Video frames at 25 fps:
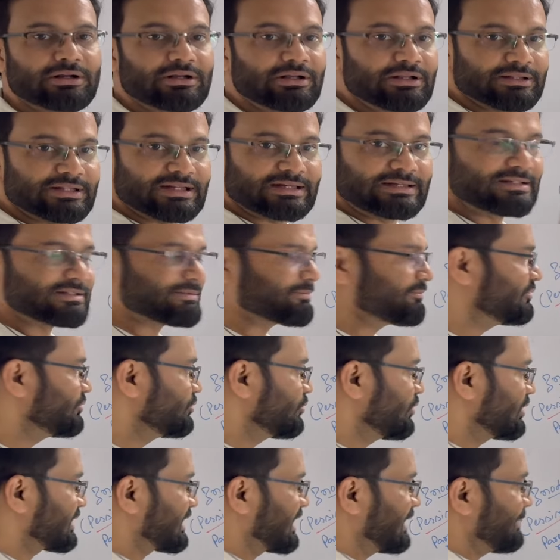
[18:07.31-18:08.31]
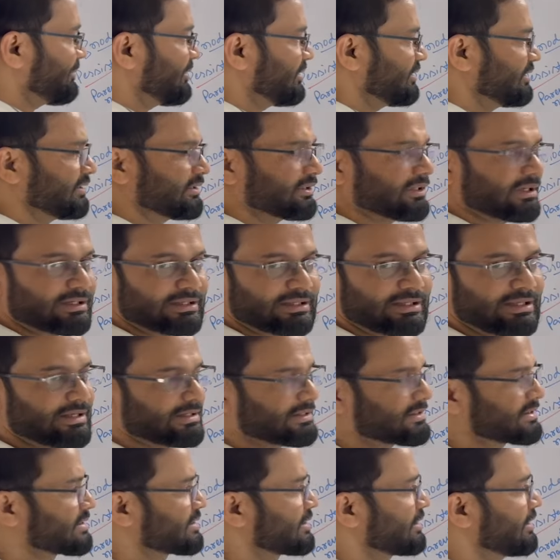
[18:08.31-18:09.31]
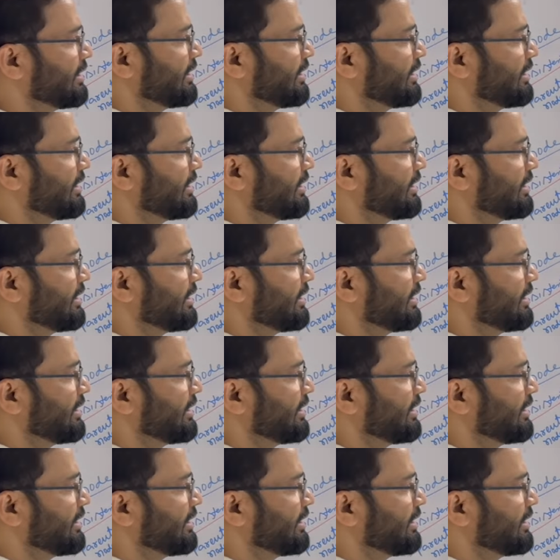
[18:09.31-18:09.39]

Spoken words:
That is will not happen in the case.